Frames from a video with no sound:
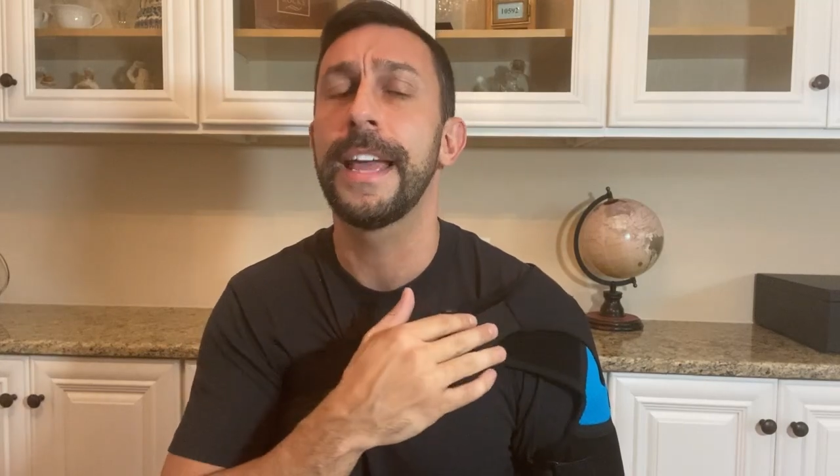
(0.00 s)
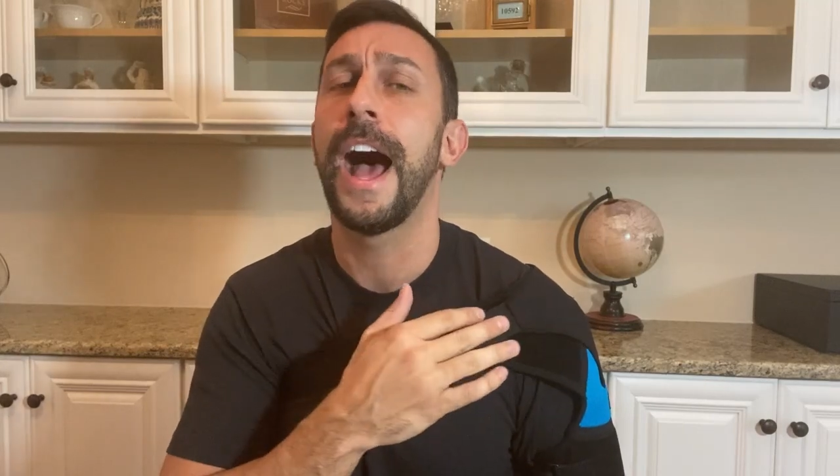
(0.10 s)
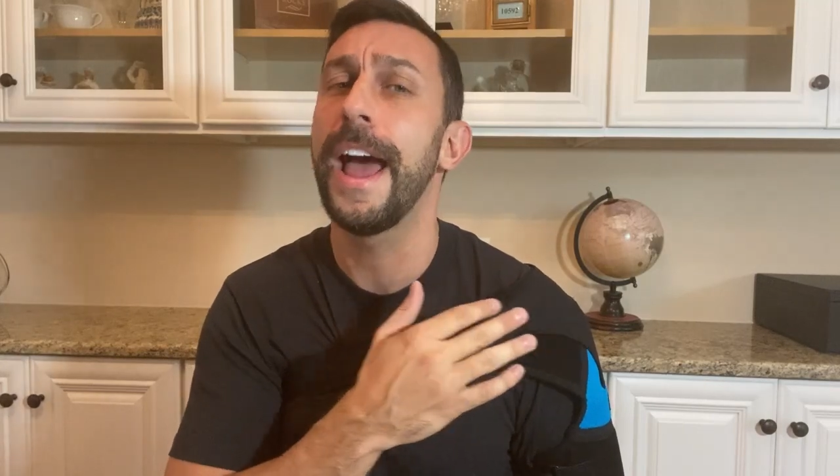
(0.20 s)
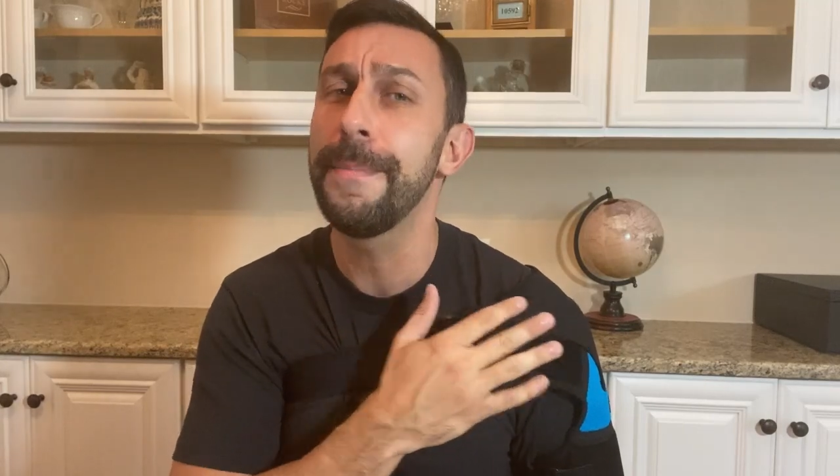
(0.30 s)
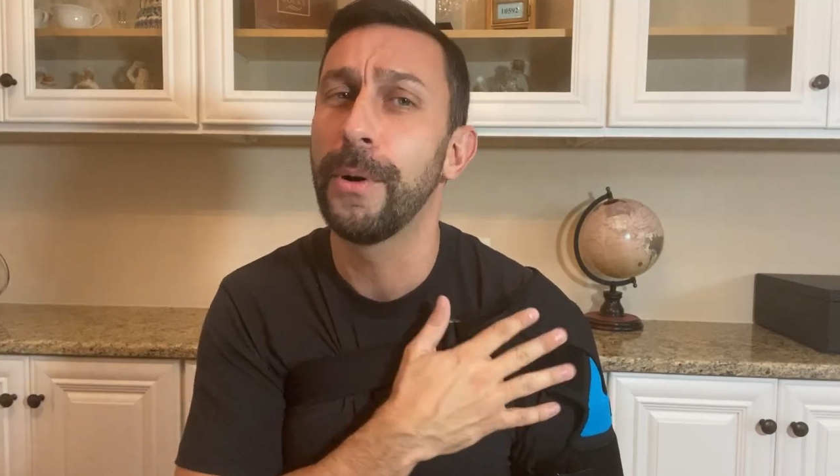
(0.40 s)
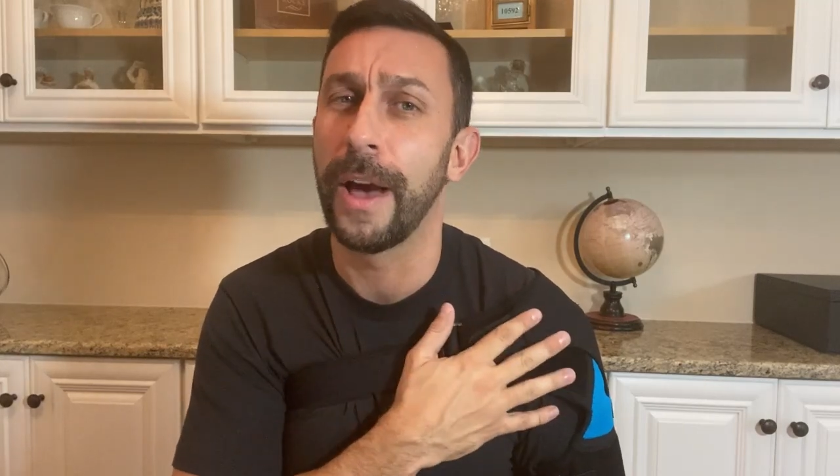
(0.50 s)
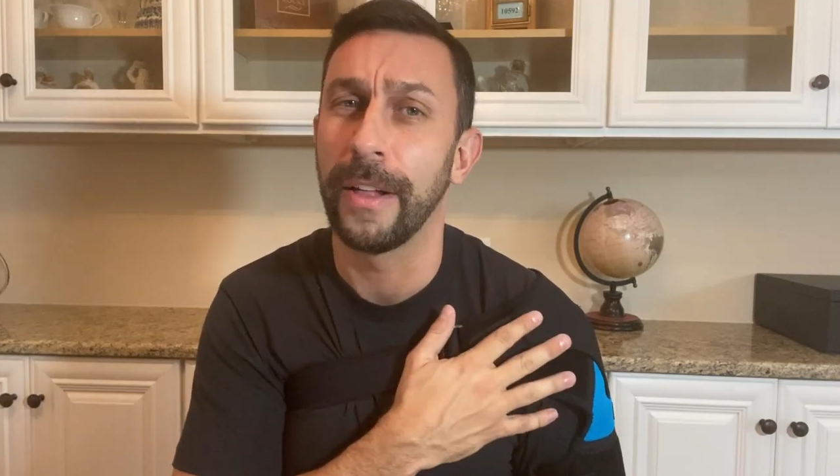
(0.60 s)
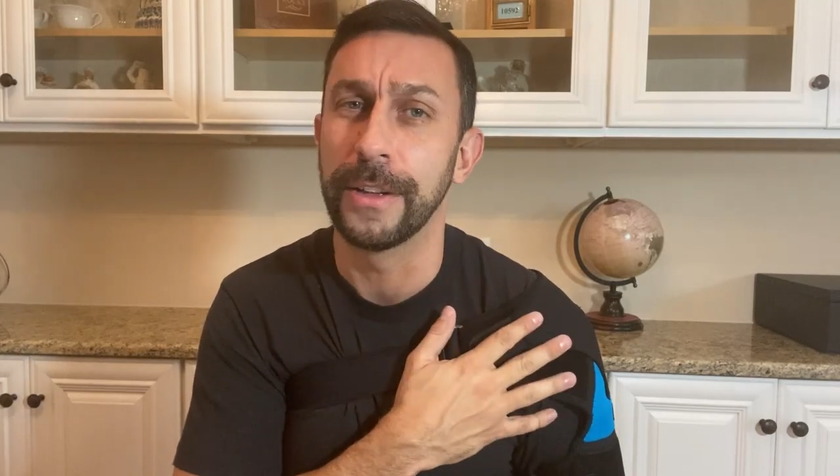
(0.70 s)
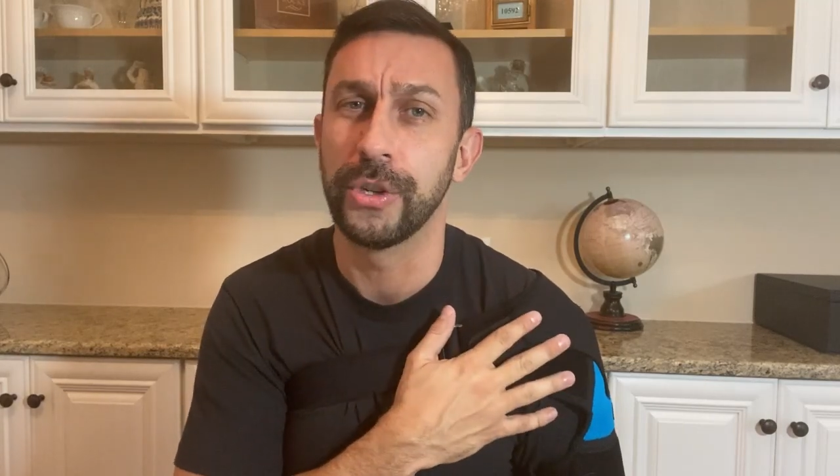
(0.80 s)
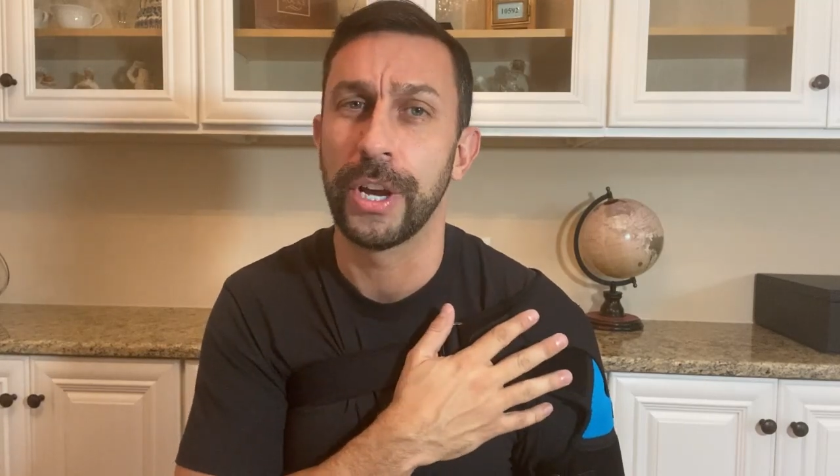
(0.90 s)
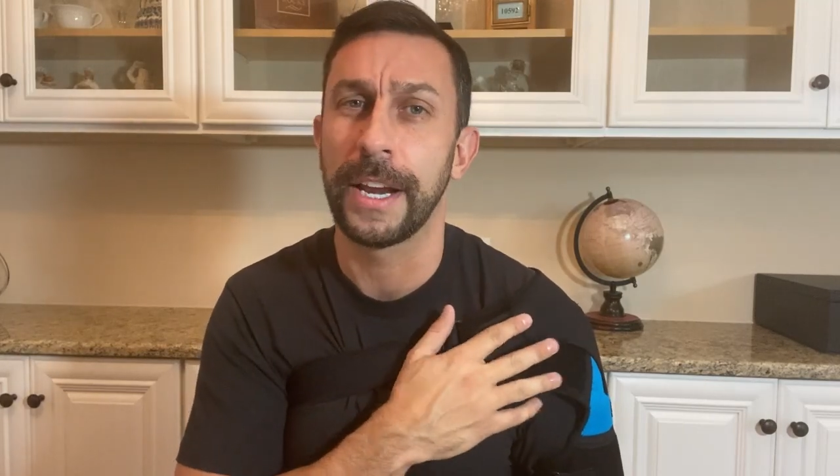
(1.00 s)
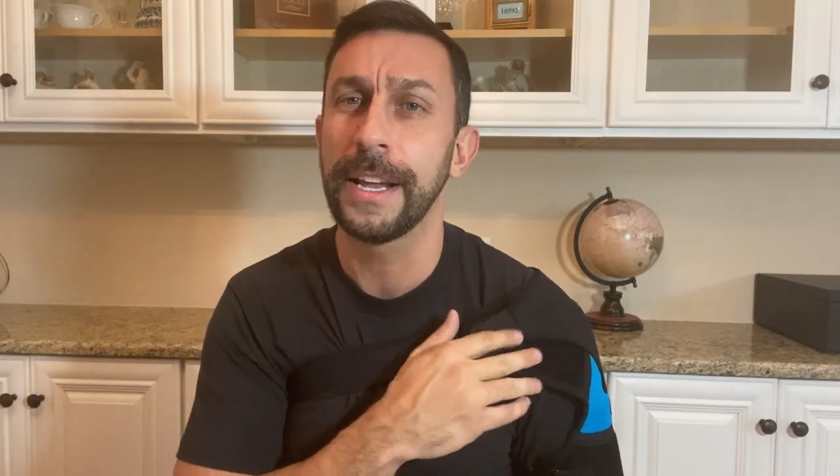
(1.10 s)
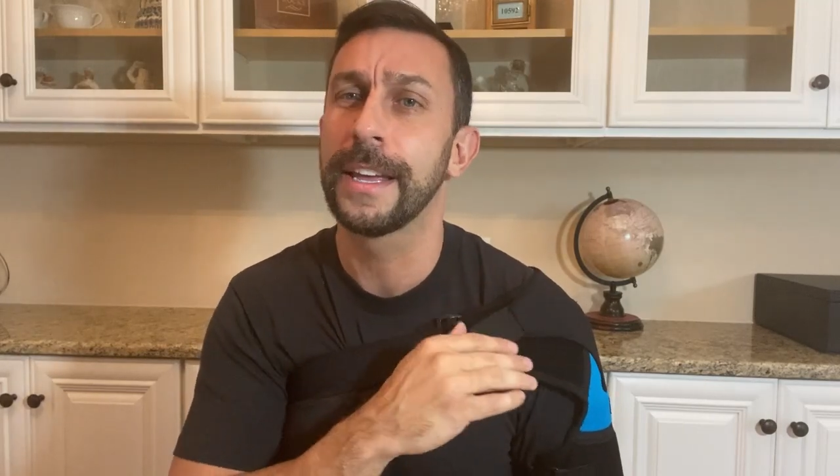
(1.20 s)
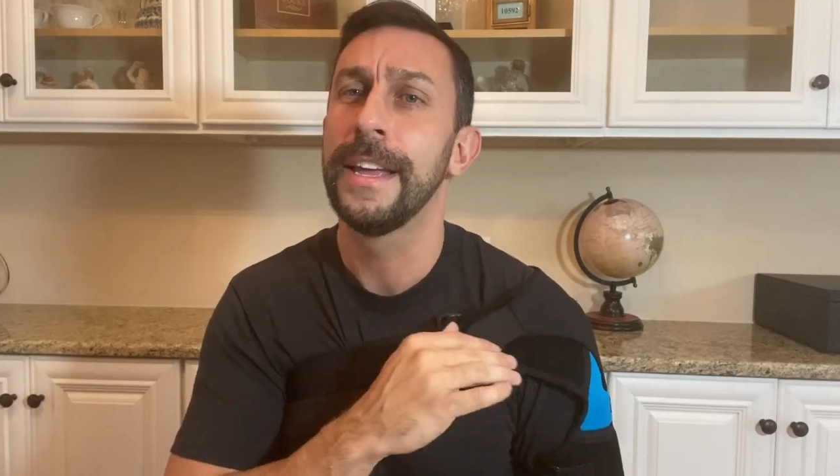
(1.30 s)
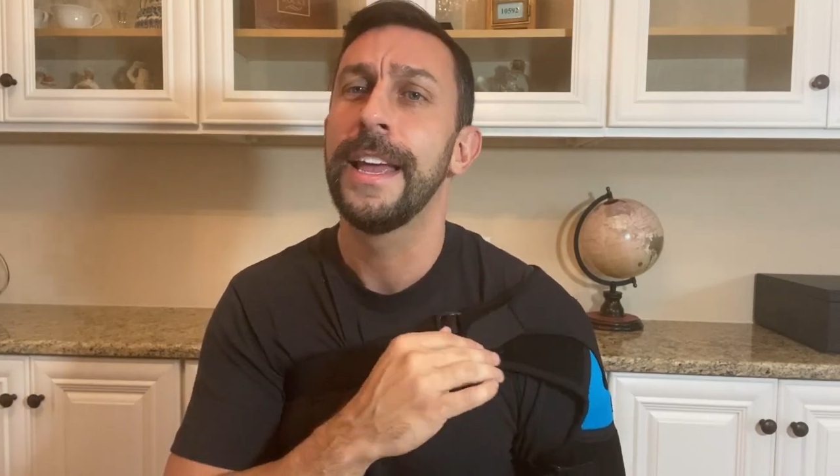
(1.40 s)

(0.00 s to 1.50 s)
hypoallergenic,